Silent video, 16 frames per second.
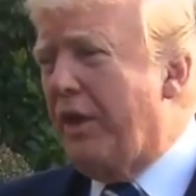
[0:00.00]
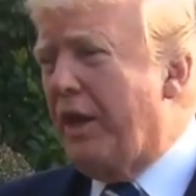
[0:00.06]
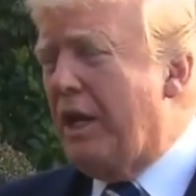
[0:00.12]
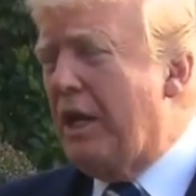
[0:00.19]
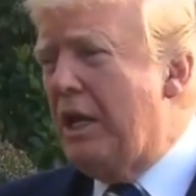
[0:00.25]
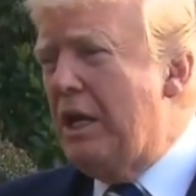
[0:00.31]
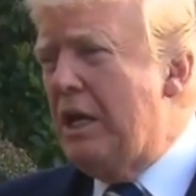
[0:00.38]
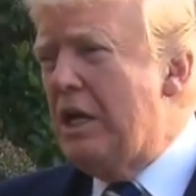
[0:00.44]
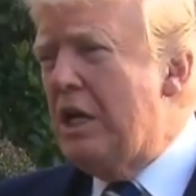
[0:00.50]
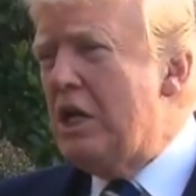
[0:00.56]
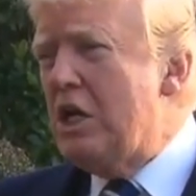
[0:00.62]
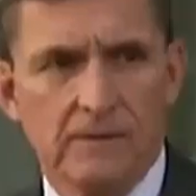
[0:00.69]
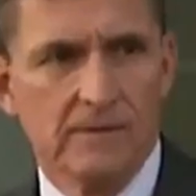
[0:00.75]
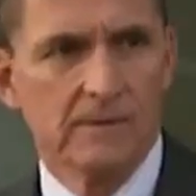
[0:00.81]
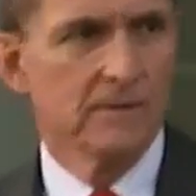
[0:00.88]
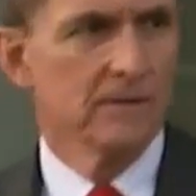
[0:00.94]
Senate
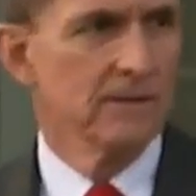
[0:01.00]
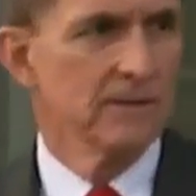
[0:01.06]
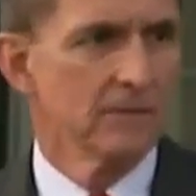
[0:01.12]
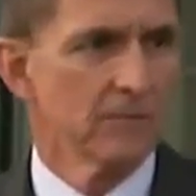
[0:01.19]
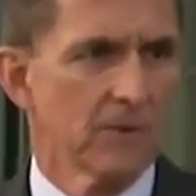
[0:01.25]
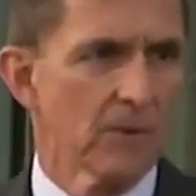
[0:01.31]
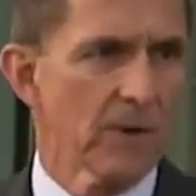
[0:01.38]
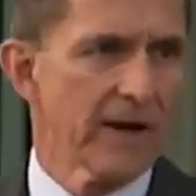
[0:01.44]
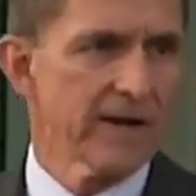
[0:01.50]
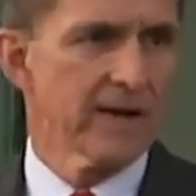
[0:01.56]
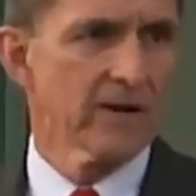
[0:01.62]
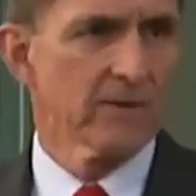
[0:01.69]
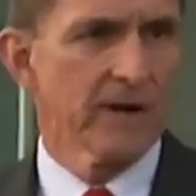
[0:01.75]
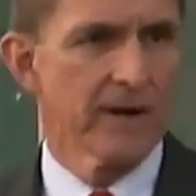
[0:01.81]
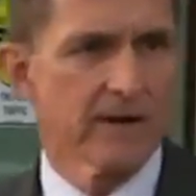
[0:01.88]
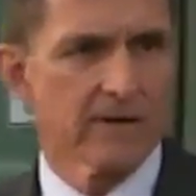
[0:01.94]
than about his
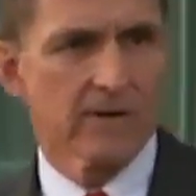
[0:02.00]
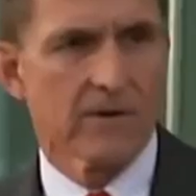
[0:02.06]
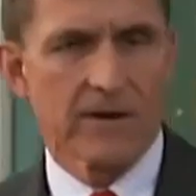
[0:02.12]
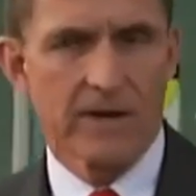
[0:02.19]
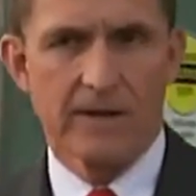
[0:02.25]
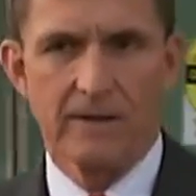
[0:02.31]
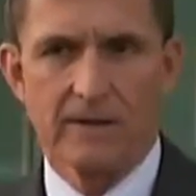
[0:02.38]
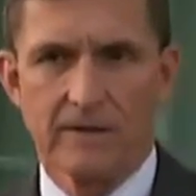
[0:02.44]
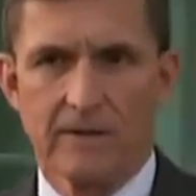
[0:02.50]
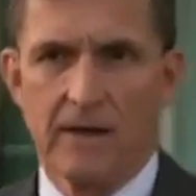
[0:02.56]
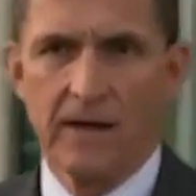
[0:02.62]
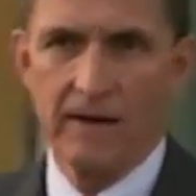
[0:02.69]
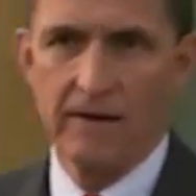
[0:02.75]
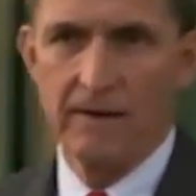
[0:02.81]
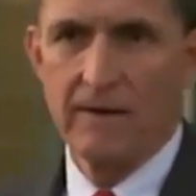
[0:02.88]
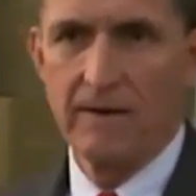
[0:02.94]
former national
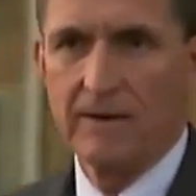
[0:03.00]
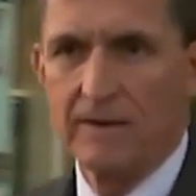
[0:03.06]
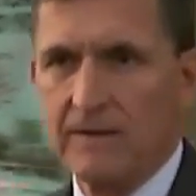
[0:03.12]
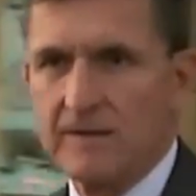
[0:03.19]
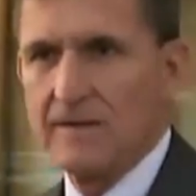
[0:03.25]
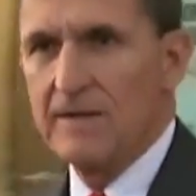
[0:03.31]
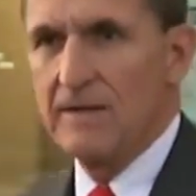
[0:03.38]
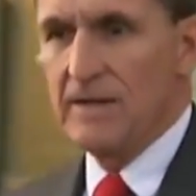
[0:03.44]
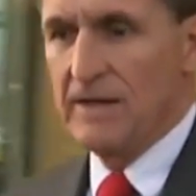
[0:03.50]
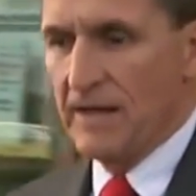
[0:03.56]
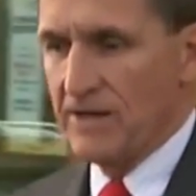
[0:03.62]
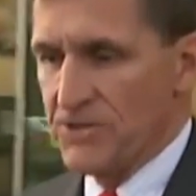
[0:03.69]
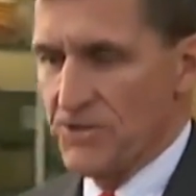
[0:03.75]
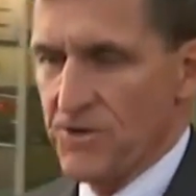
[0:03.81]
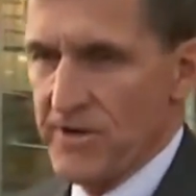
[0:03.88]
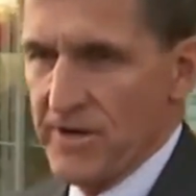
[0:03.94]
security advisor's
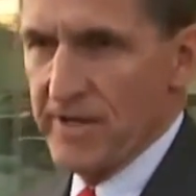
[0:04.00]
Russian